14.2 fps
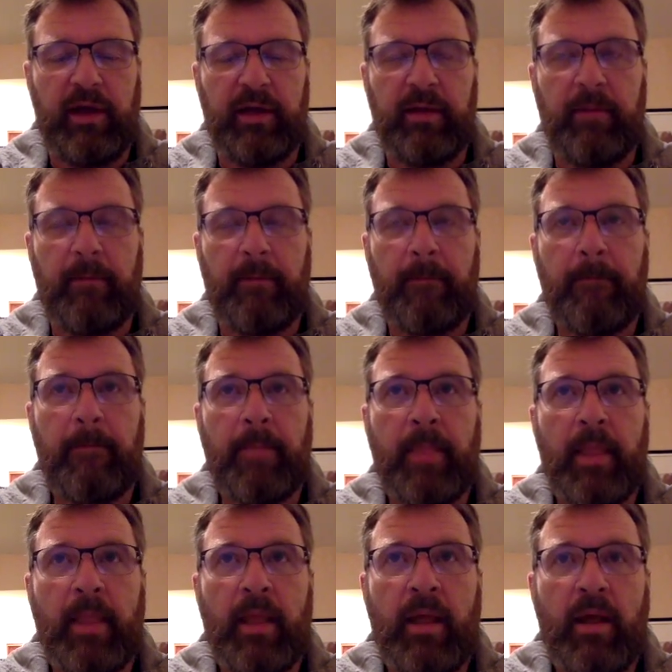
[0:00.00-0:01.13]
And
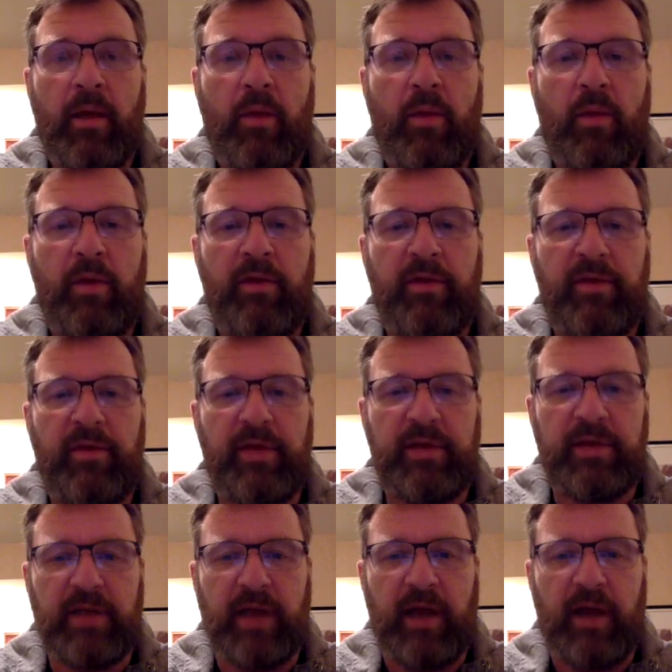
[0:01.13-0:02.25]
one of the
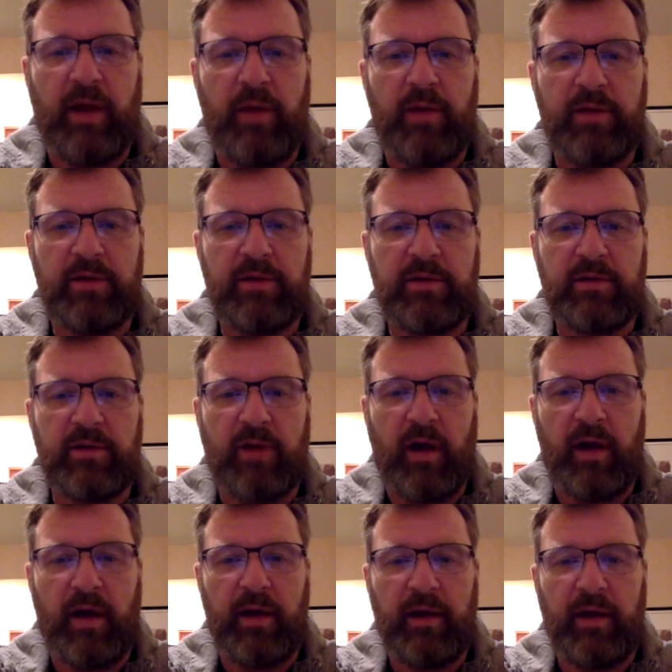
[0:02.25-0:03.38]
things that I always
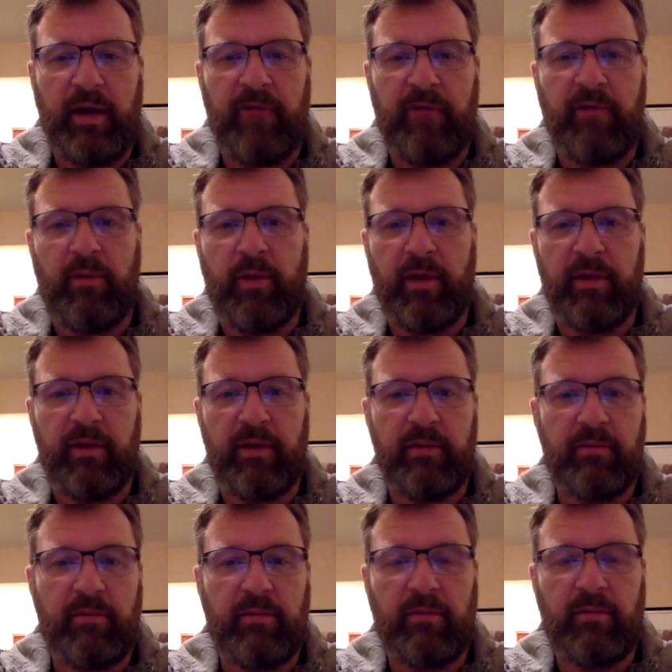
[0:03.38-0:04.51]
taught every one of the
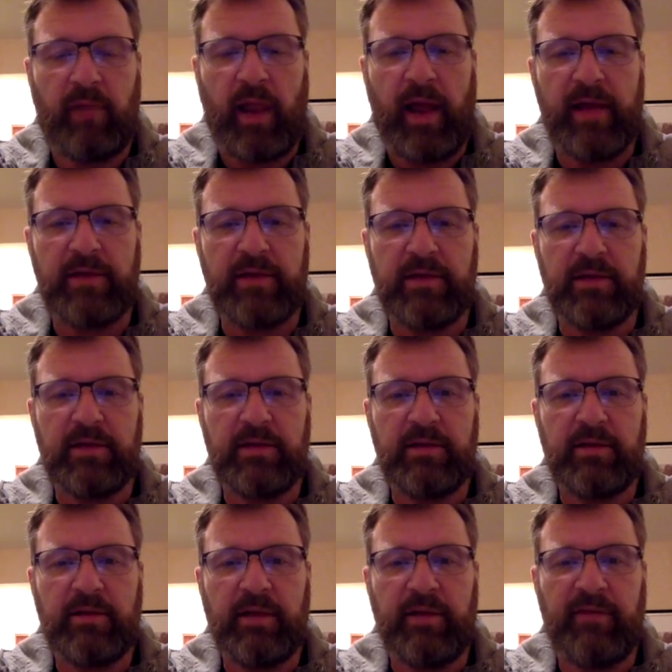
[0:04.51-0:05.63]
classes
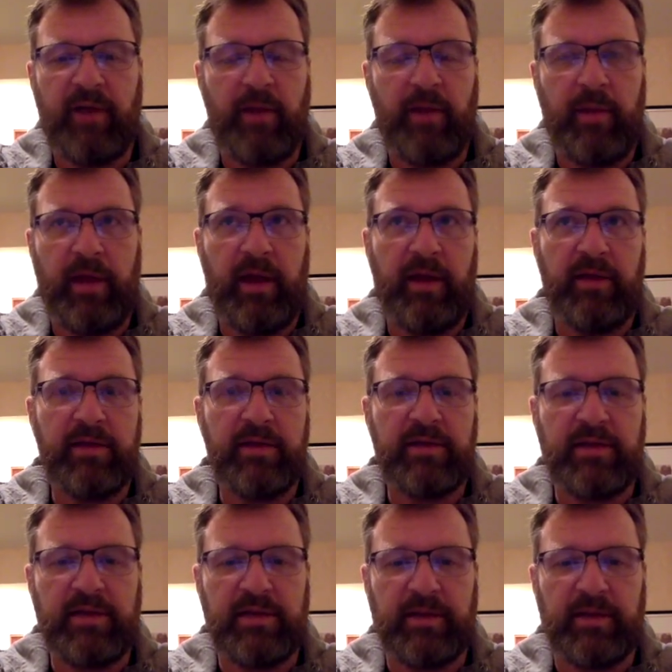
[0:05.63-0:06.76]
at the very beginning of the
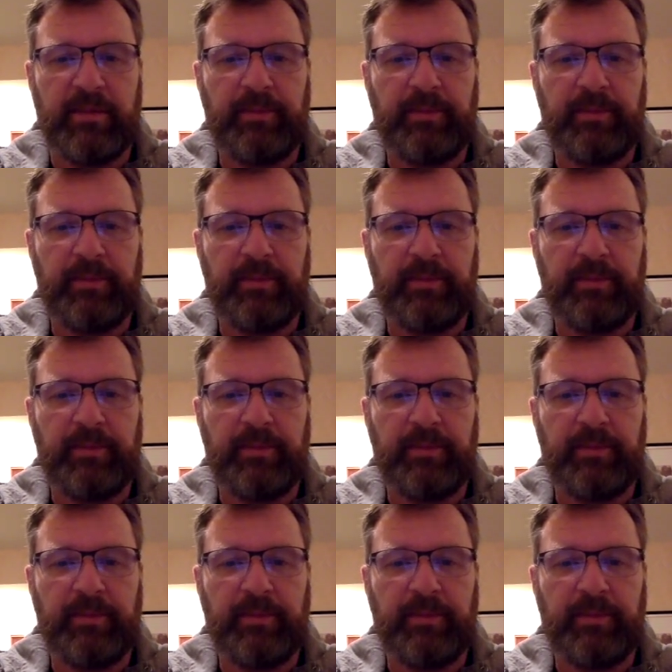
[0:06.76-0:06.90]
season